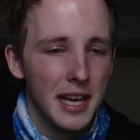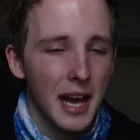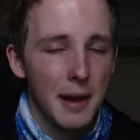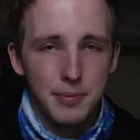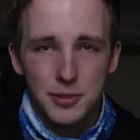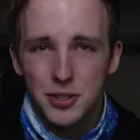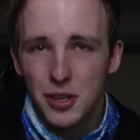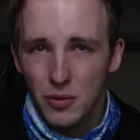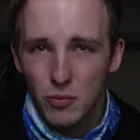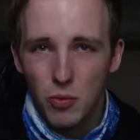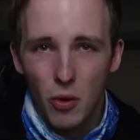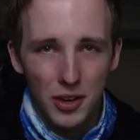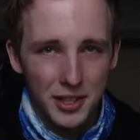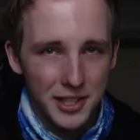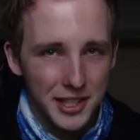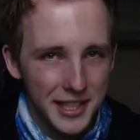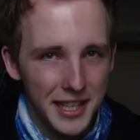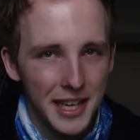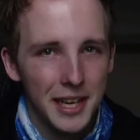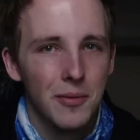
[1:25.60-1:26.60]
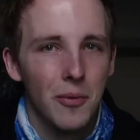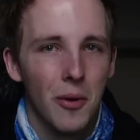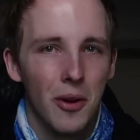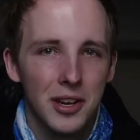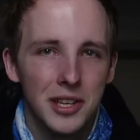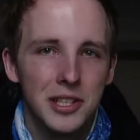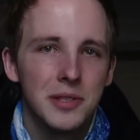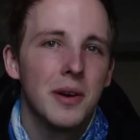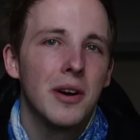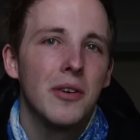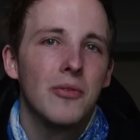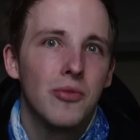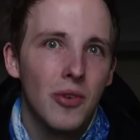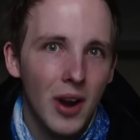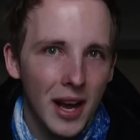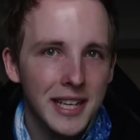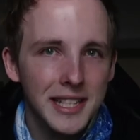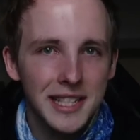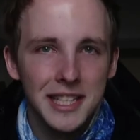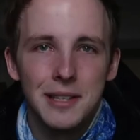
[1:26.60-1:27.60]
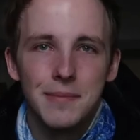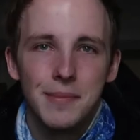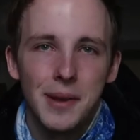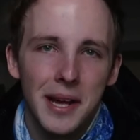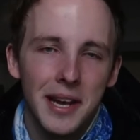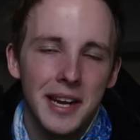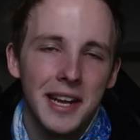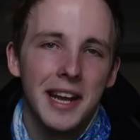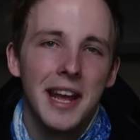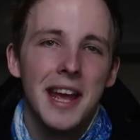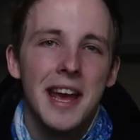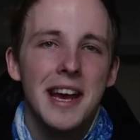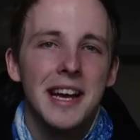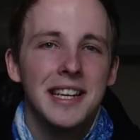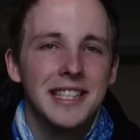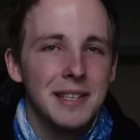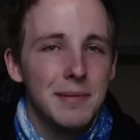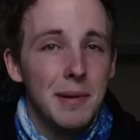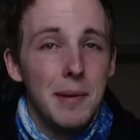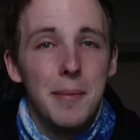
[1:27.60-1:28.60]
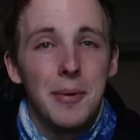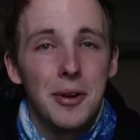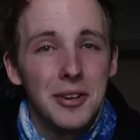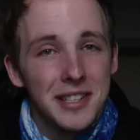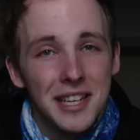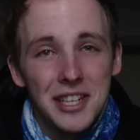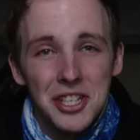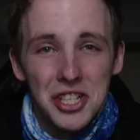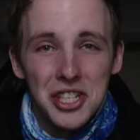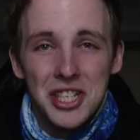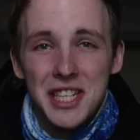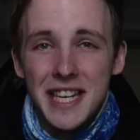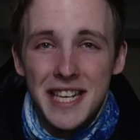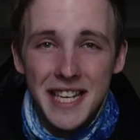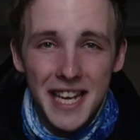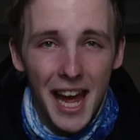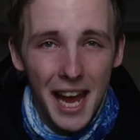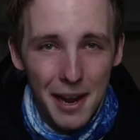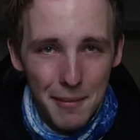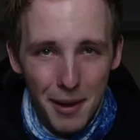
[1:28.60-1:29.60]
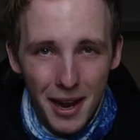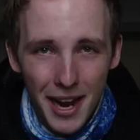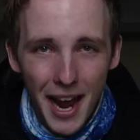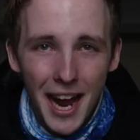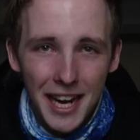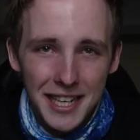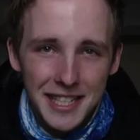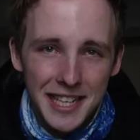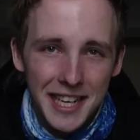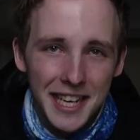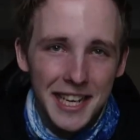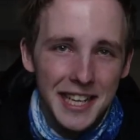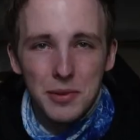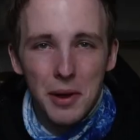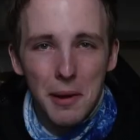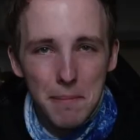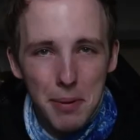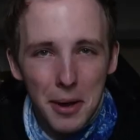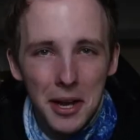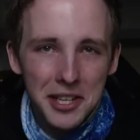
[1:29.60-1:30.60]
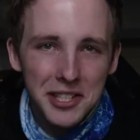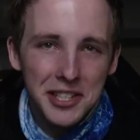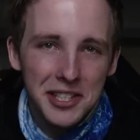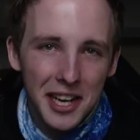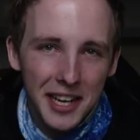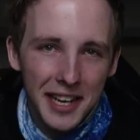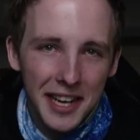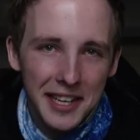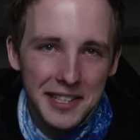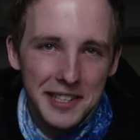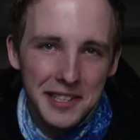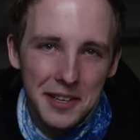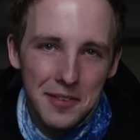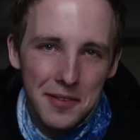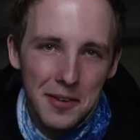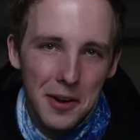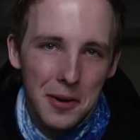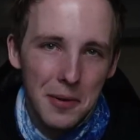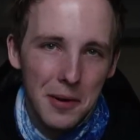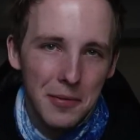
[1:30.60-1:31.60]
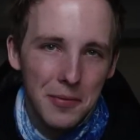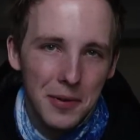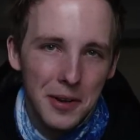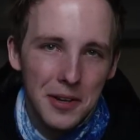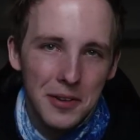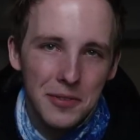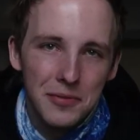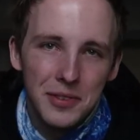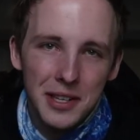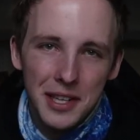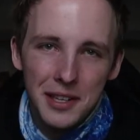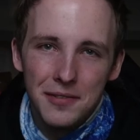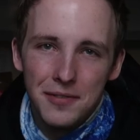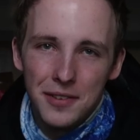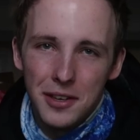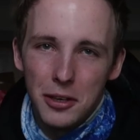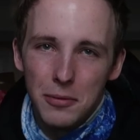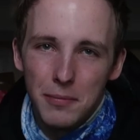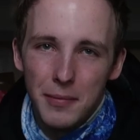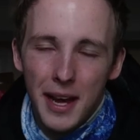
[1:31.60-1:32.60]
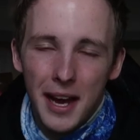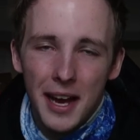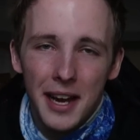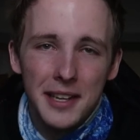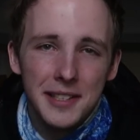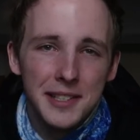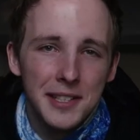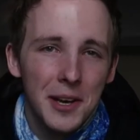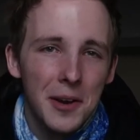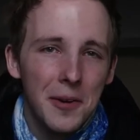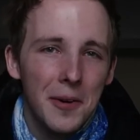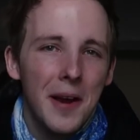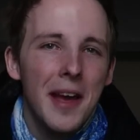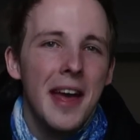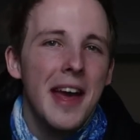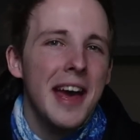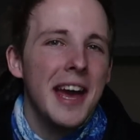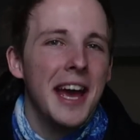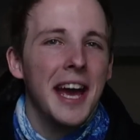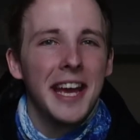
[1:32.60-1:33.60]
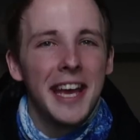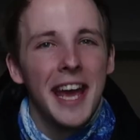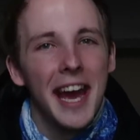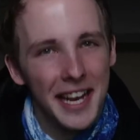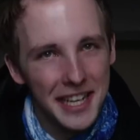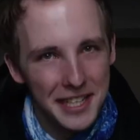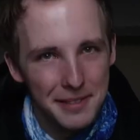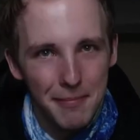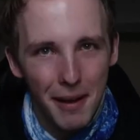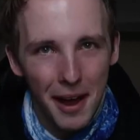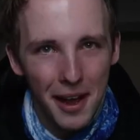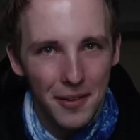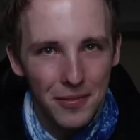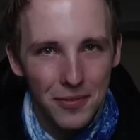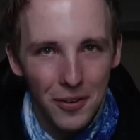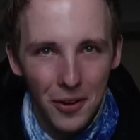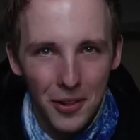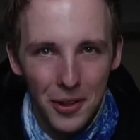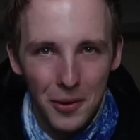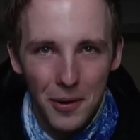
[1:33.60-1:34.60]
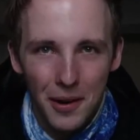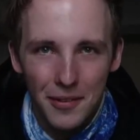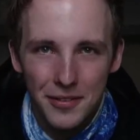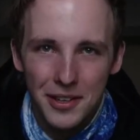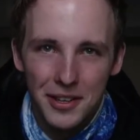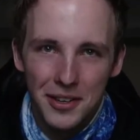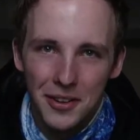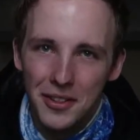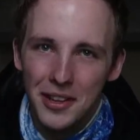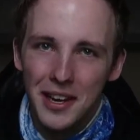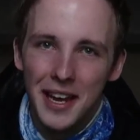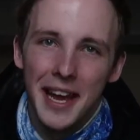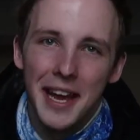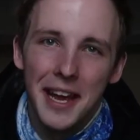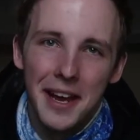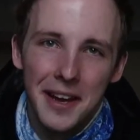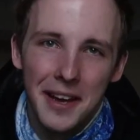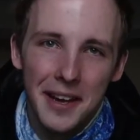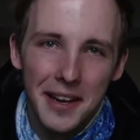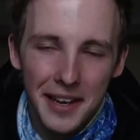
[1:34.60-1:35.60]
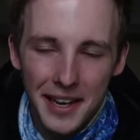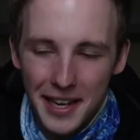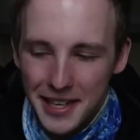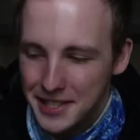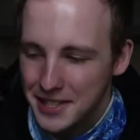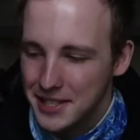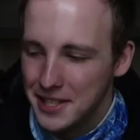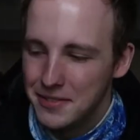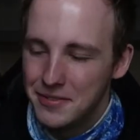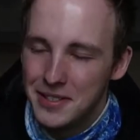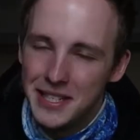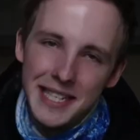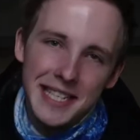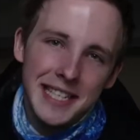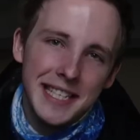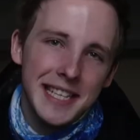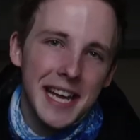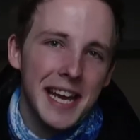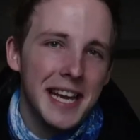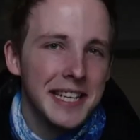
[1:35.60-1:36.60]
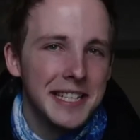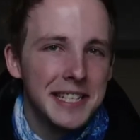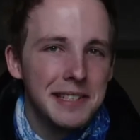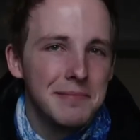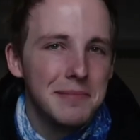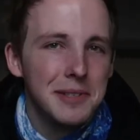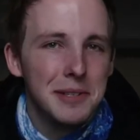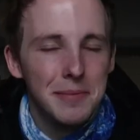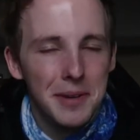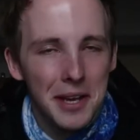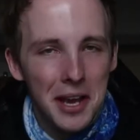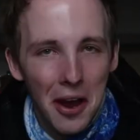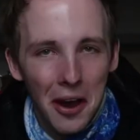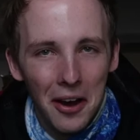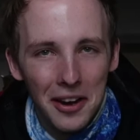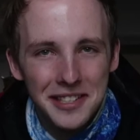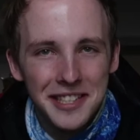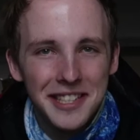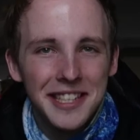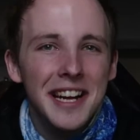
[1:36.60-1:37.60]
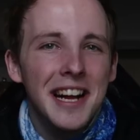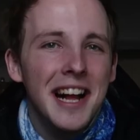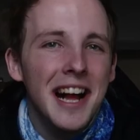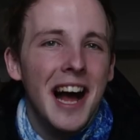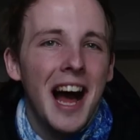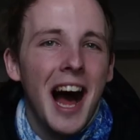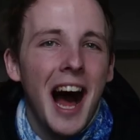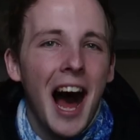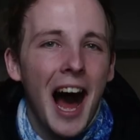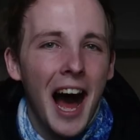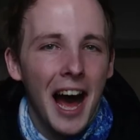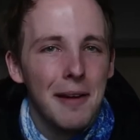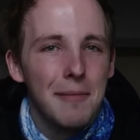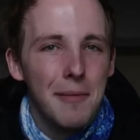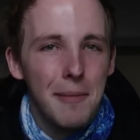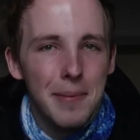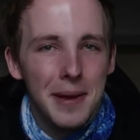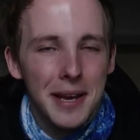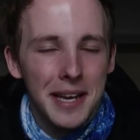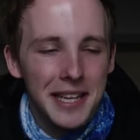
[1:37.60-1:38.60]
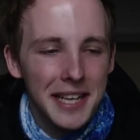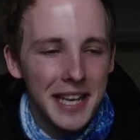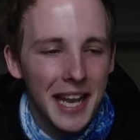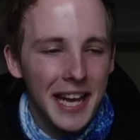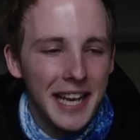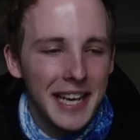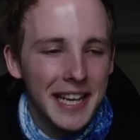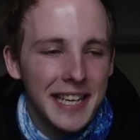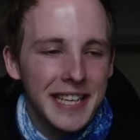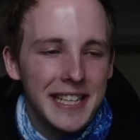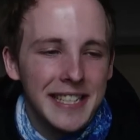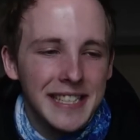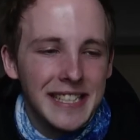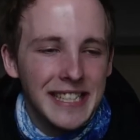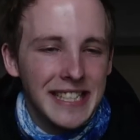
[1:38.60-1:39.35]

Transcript: episode 1, scene 1 as well, right to the beginning, simply because I just didn't like my acting in so I personally asked the crew if we could refilm that, so again, it's my fault that we're having another later, later release date simply because I'm a bit like